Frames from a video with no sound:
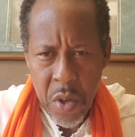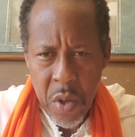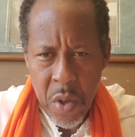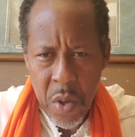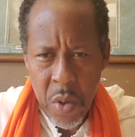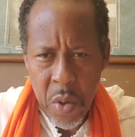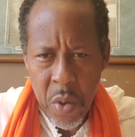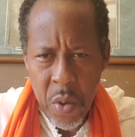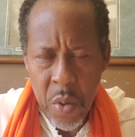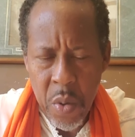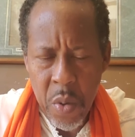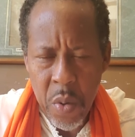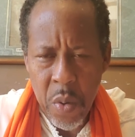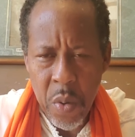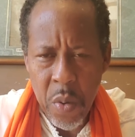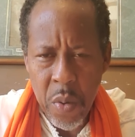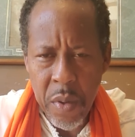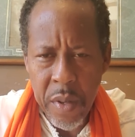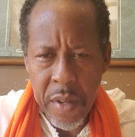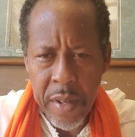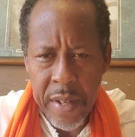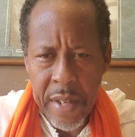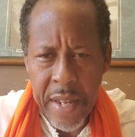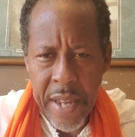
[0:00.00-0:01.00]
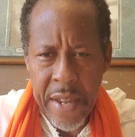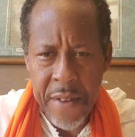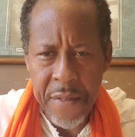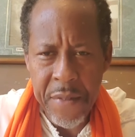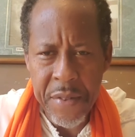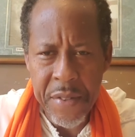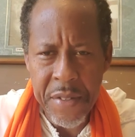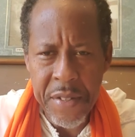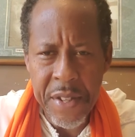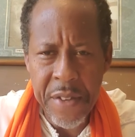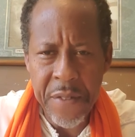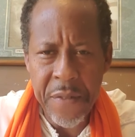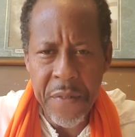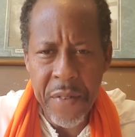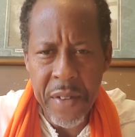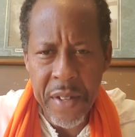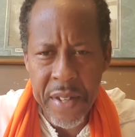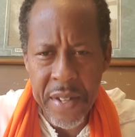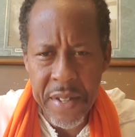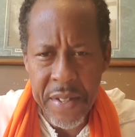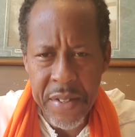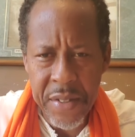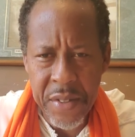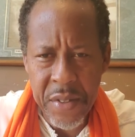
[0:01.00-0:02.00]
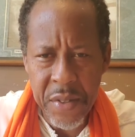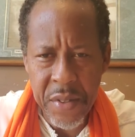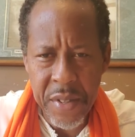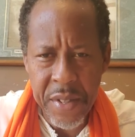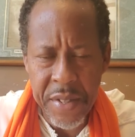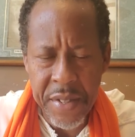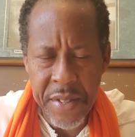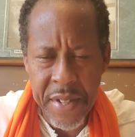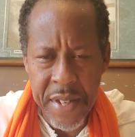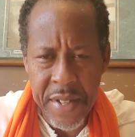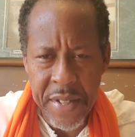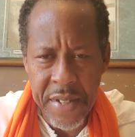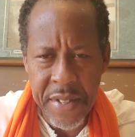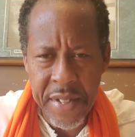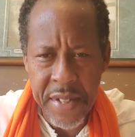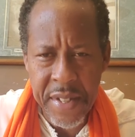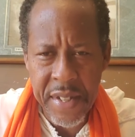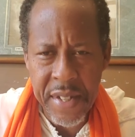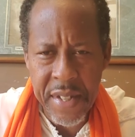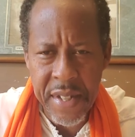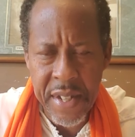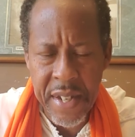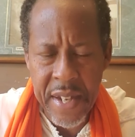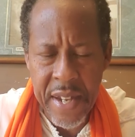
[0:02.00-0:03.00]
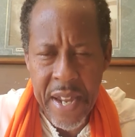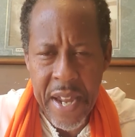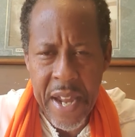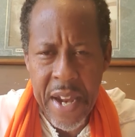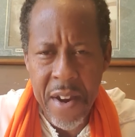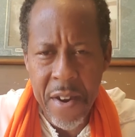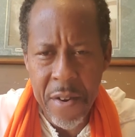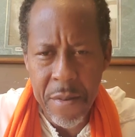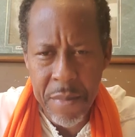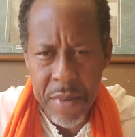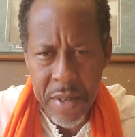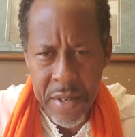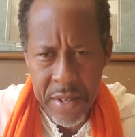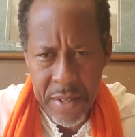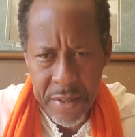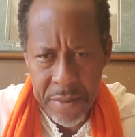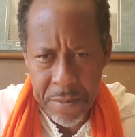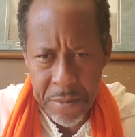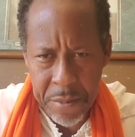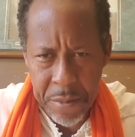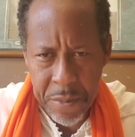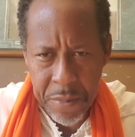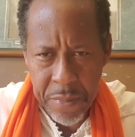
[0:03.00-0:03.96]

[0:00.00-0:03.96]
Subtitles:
who gave syphilis to the Tuskegee Airmen